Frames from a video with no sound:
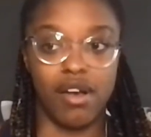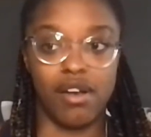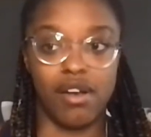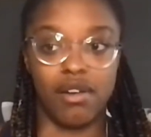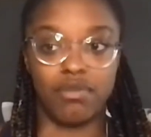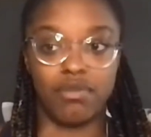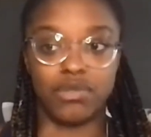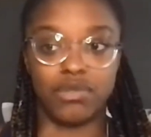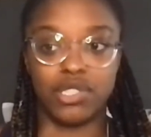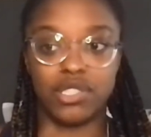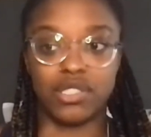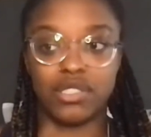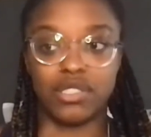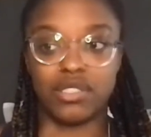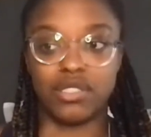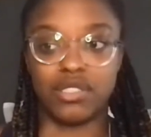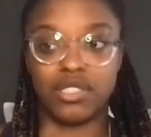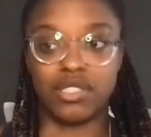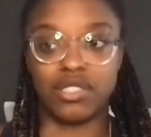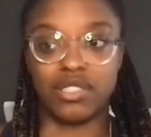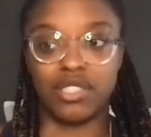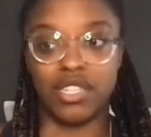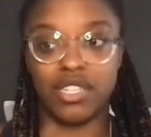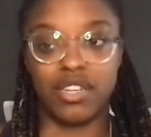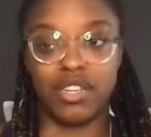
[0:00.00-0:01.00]

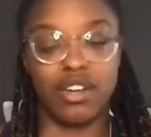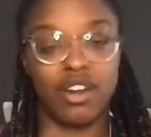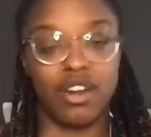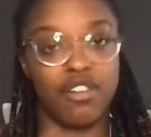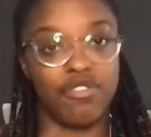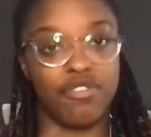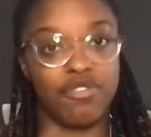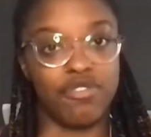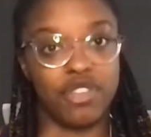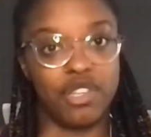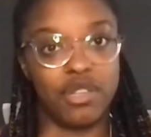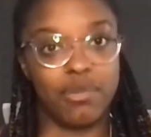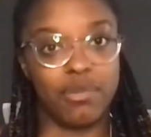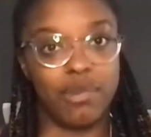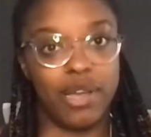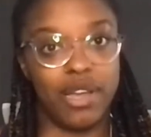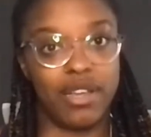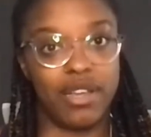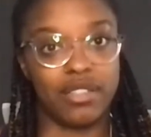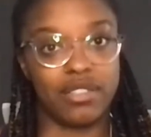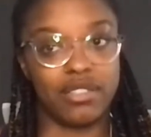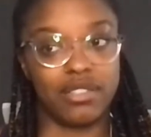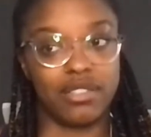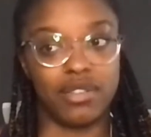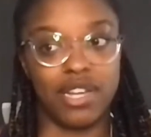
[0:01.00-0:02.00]
just getting our
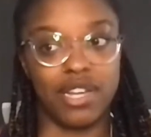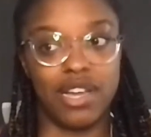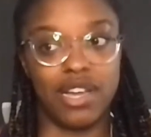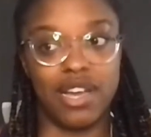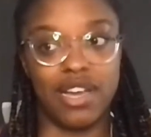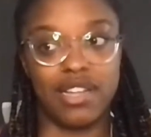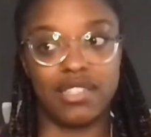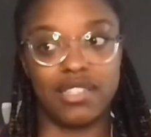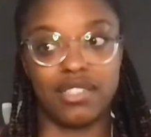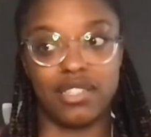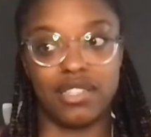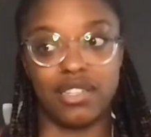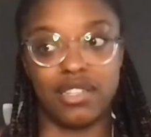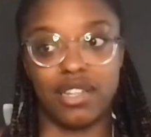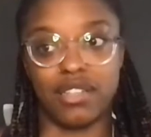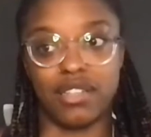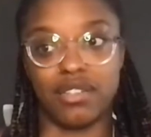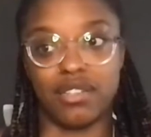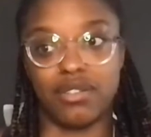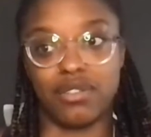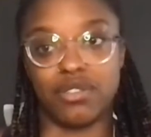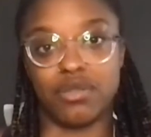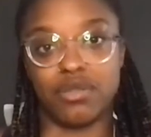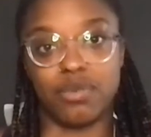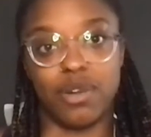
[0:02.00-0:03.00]
feedback. So I say like
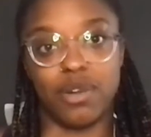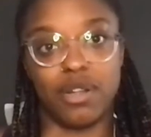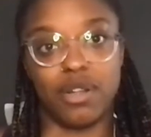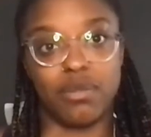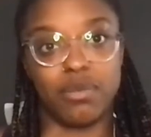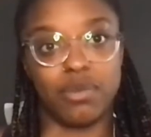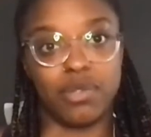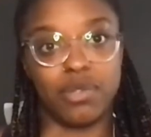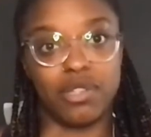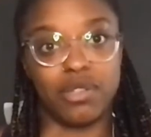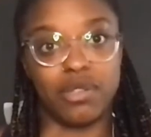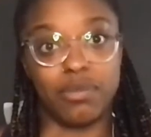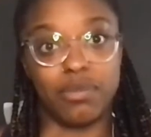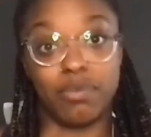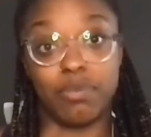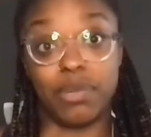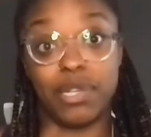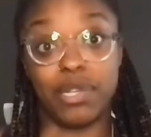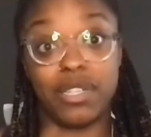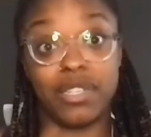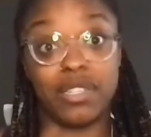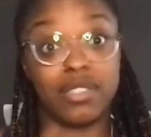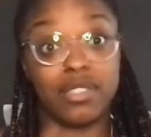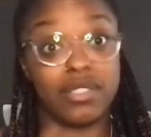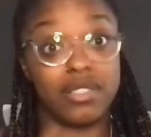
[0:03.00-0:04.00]
those are probably the
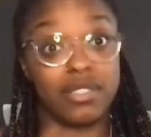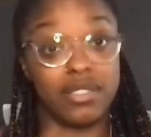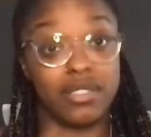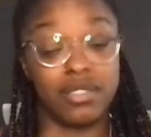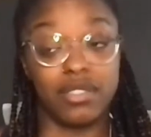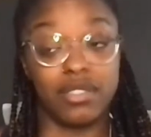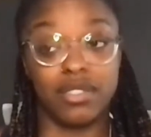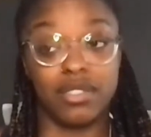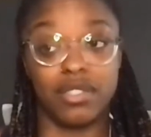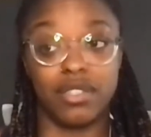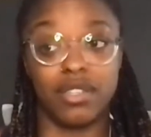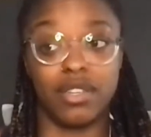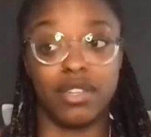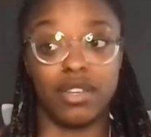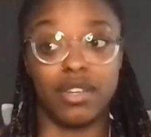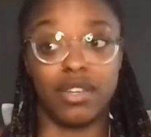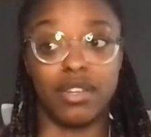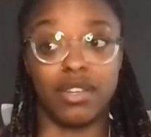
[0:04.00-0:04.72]
biggest. Um,